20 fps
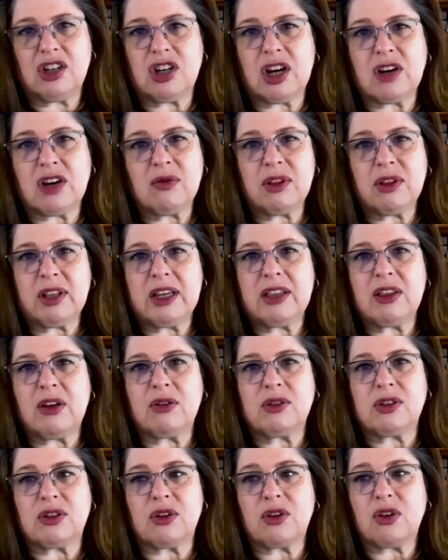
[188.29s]
Generally,
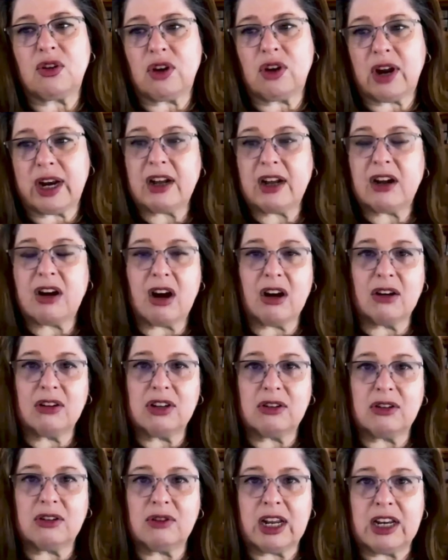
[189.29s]
those are credit
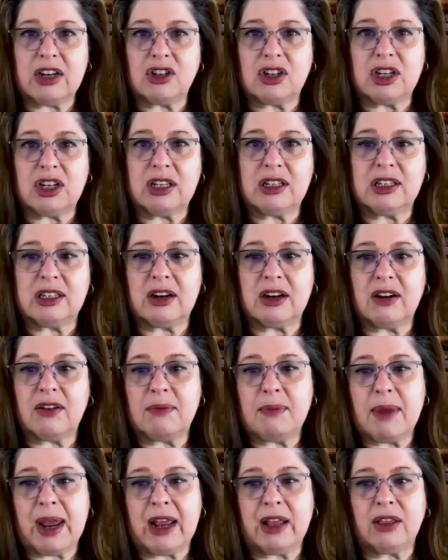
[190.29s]
card donations that
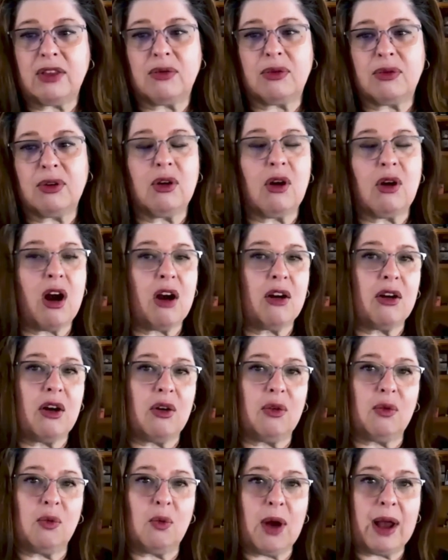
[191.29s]
are made through
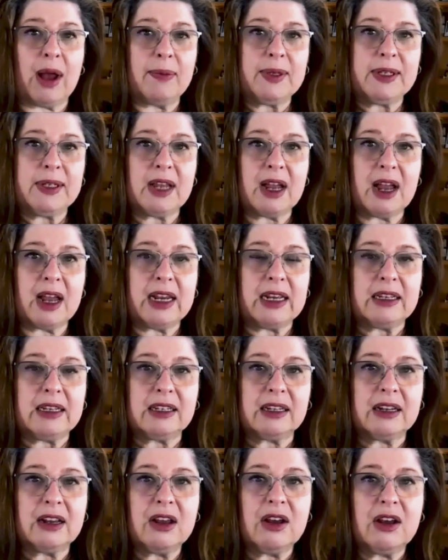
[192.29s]
our own
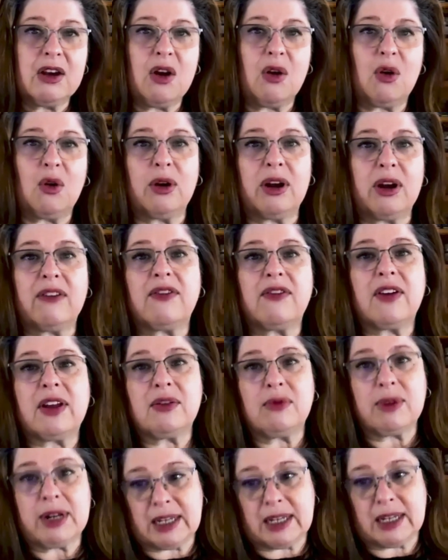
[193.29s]
website or a
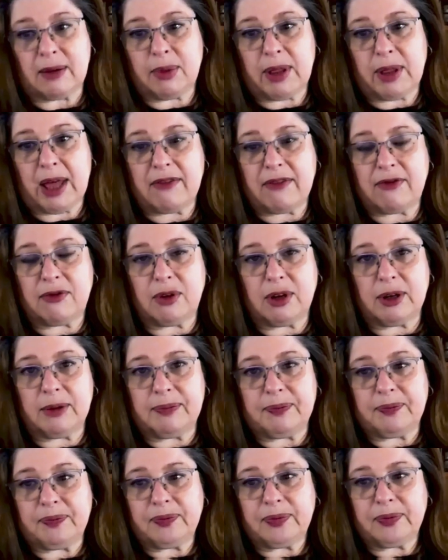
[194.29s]
fundraising
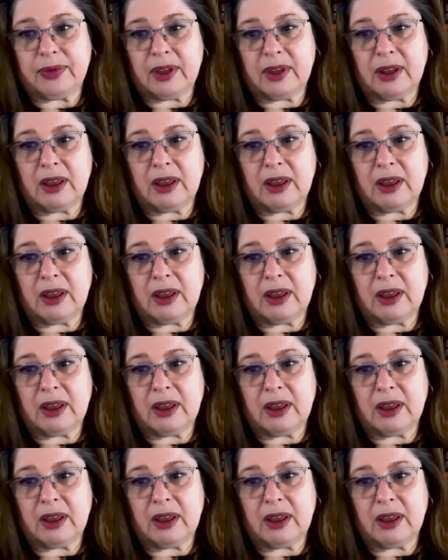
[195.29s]
platform.